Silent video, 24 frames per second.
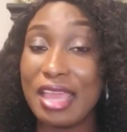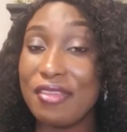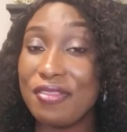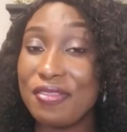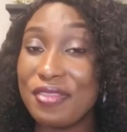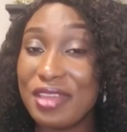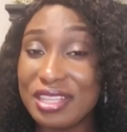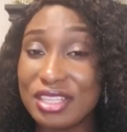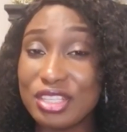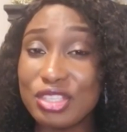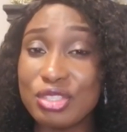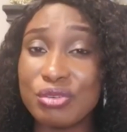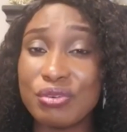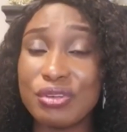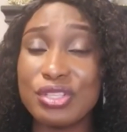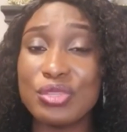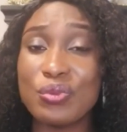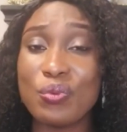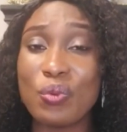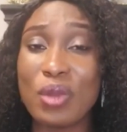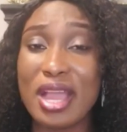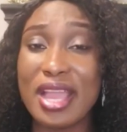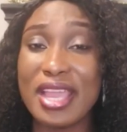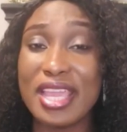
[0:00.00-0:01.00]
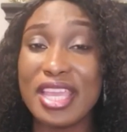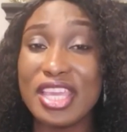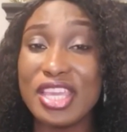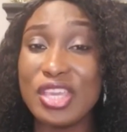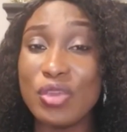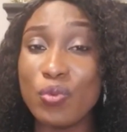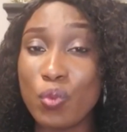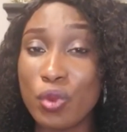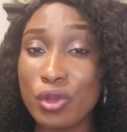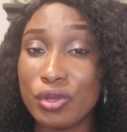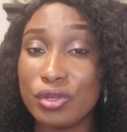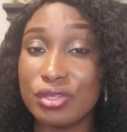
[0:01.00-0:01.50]
And that is the reason why
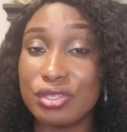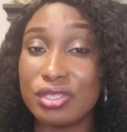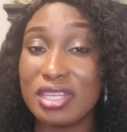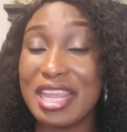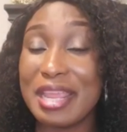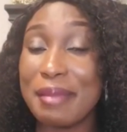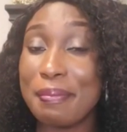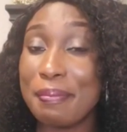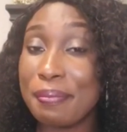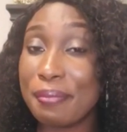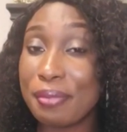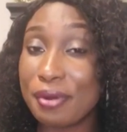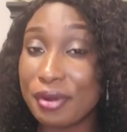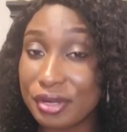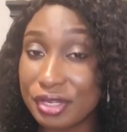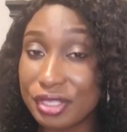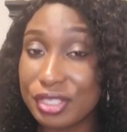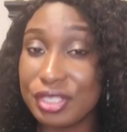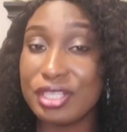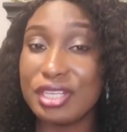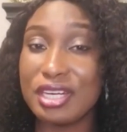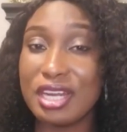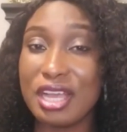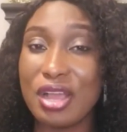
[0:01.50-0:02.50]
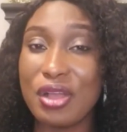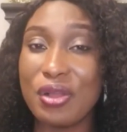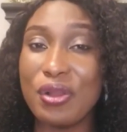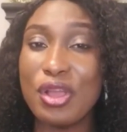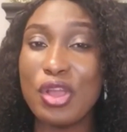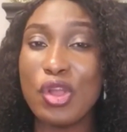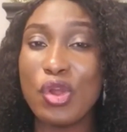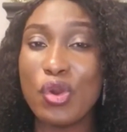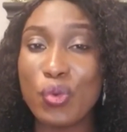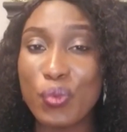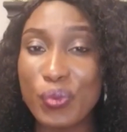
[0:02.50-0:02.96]
He wants a personal